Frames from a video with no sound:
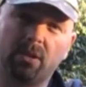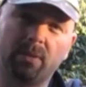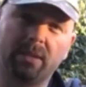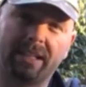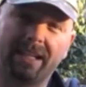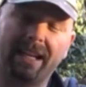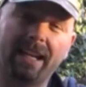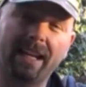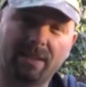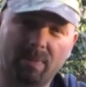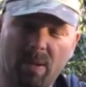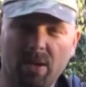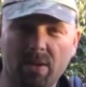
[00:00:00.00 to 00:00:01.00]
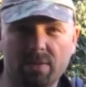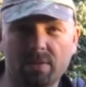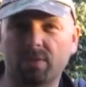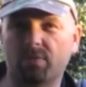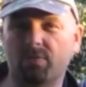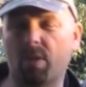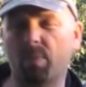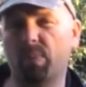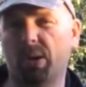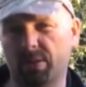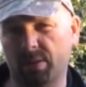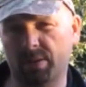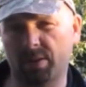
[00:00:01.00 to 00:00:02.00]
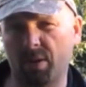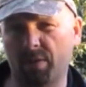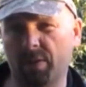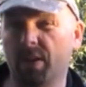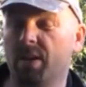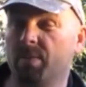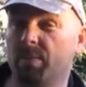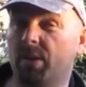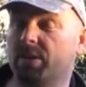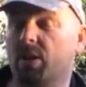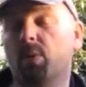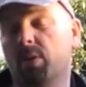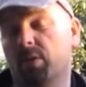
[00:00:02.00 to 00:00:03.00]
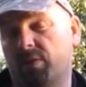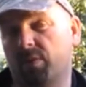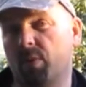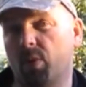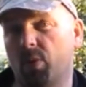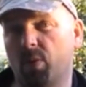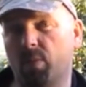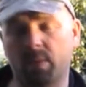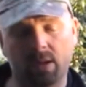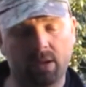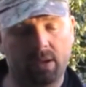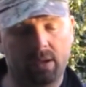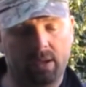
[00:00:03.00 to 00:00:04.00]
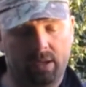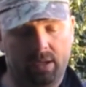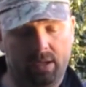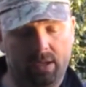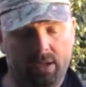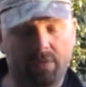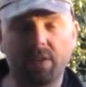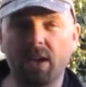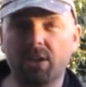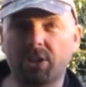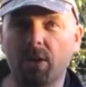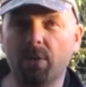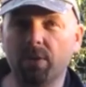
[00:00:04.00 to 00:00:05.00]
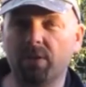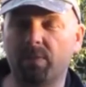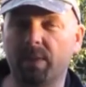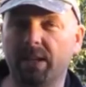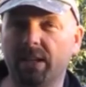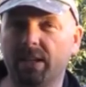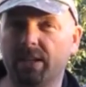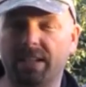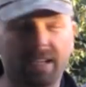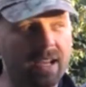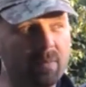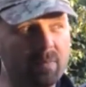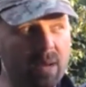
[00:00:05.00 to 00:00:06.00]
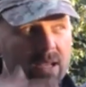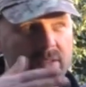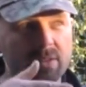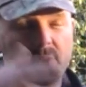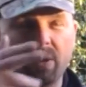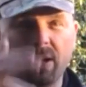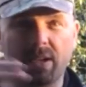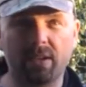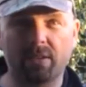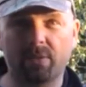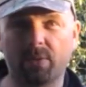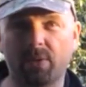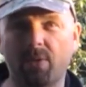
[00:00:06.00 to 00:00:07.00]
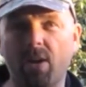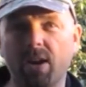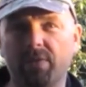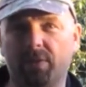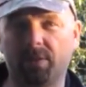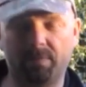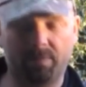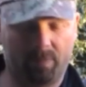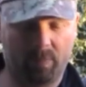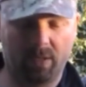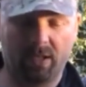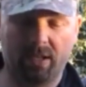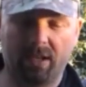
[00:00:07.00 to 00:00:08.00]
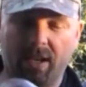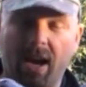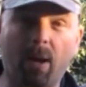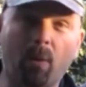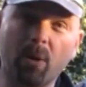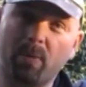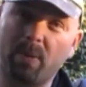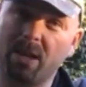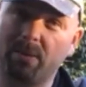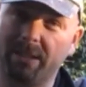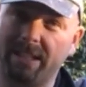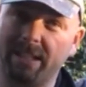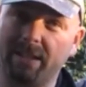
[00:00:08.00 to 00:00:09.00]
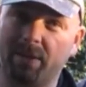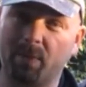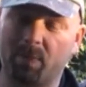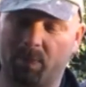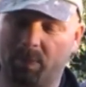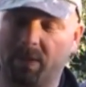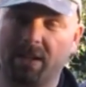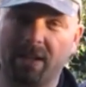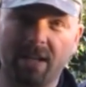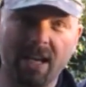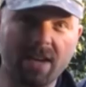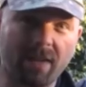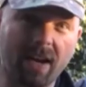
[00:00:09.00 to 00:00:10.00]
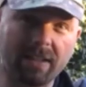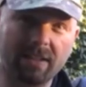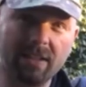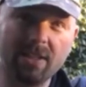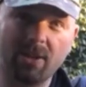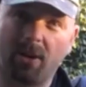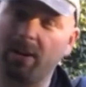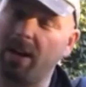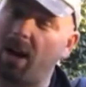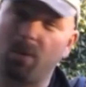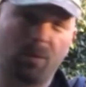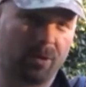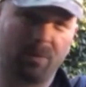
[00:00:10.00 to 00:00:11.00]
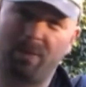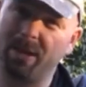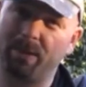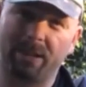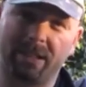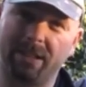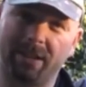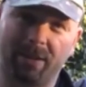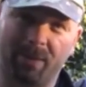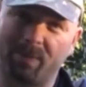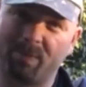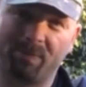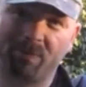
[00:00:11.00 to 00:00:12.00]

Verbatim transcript: coming to collect parcels and drop parcels off because I work from home. If they're shouting of me and I'm blasting away with a rifle, I want to be able to hear them. If I had these on, I wouldn't be able to hear them.